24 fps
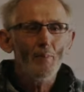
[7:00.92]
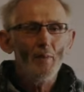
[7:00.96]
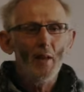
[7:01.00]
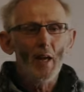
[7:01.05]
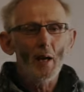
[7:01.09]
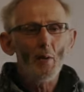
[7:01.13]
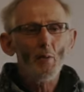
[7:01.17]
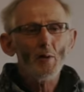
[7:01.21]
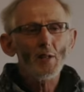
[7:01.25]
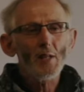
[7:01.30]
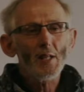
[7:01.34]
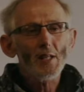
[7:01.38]

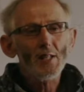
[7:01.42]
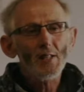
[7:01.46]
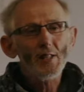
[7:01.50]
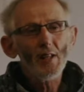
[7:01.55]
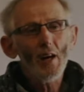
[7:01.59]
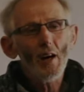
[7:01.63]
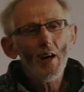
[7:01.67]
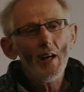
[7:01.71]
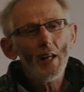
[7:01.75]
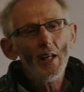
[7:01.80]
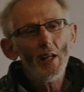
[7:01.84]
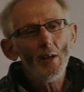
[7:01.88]
it was a
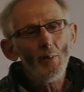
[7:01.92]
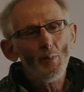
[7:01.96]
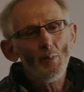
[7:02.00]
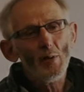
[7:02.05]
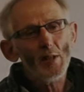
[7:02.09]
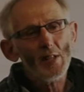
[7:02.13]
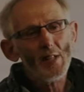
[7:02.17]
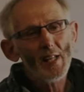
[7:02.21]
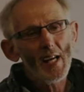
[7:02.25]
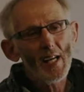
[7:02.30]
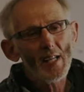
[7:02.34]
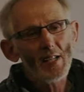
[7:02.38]
silent
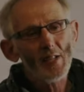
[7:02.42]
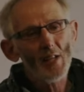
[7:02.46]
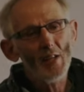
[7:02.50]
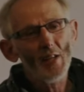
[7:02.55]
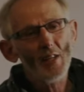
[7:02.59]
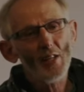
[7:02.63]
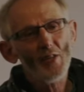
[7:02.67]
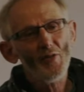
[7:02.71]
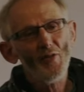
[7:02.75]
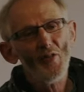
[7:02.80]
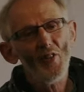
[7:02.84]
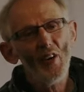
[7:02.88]
procession
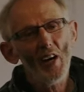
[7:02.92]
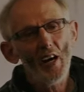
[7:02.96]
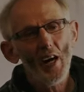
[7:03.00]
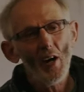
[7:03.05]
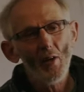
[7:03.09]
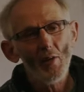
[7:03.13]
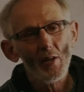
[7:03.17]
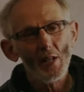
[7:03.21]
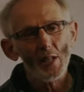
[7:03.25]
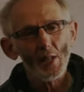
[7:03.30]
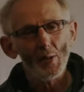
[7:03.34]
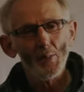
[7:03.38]
as
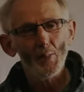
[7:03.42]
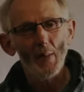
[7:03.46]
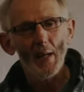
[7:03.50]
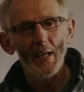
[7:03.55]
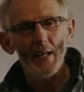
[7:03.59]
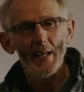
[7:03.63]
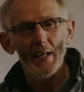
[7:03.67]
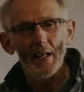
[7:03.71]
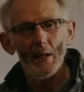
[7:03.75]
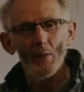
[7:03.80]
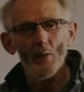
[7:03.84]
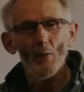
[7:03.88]
far as
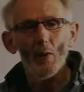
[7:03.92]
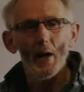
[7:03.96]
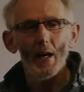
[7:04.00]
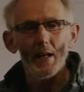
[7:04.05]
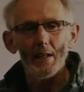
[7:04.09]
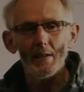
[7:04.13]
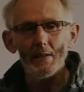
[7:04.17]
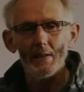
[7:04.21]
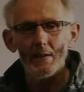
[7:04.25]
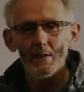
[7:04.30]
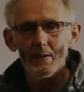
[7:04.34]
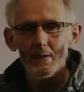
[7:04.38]
speaking
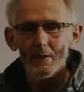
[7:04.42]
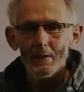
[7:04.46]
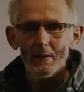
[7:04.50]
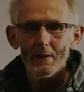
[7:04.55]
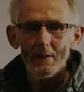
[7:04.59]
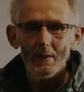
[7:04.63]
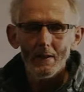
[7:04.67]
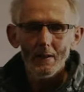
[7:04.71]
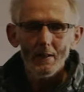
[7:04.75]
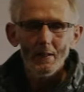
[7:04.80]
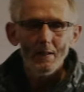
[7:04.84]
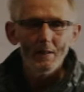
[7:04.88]
went,
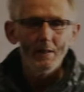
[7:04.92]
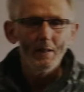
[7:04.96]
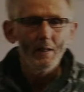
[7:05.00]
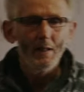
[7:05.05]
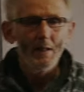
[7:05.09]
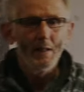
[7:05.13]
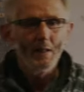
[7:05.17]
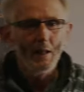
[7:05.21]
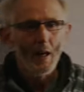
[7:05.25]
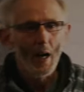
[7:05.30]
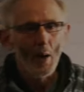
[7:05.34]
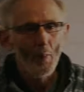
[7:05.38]

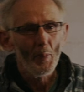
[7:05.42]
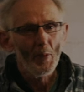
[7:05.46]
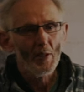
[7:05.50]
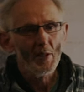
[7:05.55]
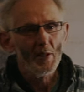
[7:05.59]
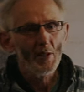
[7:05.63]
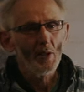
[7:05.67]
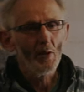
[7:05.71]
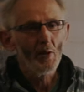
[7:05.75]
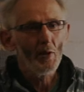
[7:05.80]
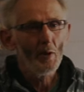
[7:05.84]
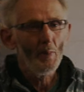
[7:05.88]
up
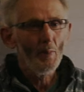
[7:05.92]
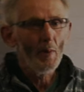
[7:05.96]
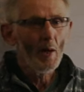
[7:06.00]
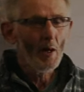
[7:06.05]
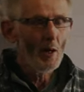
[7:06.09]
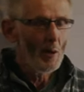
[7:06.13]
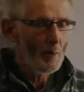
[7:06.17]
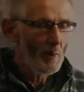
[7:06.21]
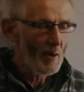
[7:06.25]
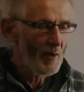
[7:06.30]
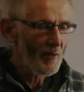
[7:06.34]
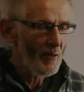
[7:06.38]
until the
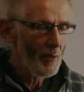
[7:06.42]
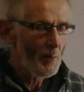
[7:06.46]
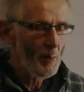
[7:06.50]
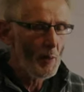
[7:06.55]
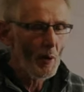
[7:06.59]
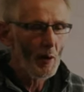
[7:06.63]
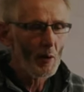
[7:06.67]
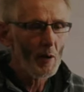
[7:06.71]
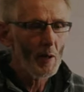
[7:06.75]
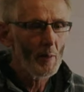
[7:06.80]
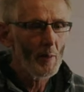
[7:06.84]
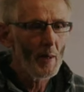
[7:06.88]
moment for
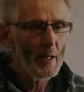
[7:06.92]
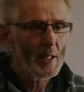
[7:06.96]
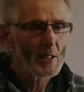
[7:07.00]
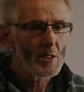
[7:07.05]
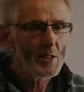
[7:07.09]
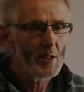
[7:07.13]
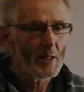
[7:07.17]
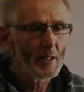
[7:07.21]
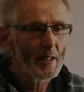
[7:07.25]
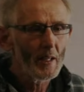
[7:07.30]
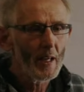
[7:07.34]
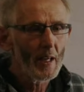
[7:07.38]

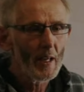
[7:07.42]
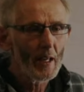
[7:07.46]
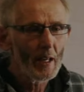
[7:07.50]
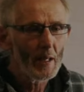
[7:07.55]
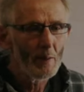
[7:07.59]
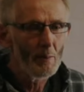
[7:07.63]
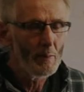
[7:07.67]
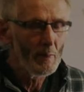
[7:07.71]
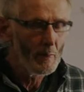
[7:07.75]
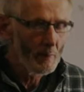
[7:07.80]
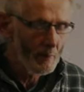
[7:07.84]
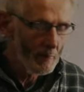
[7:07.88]
proclamation
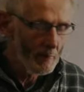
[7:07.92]
came.